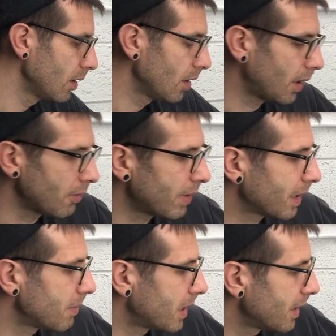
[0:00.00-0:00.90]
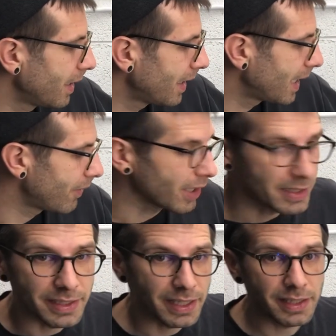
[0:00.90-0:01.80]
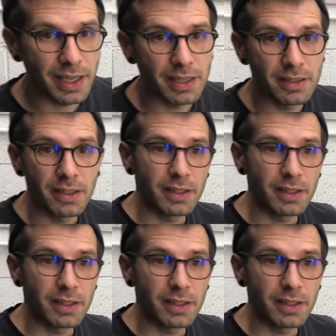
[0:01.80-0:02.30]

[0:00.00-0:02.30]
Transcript: I recommend having a dedicated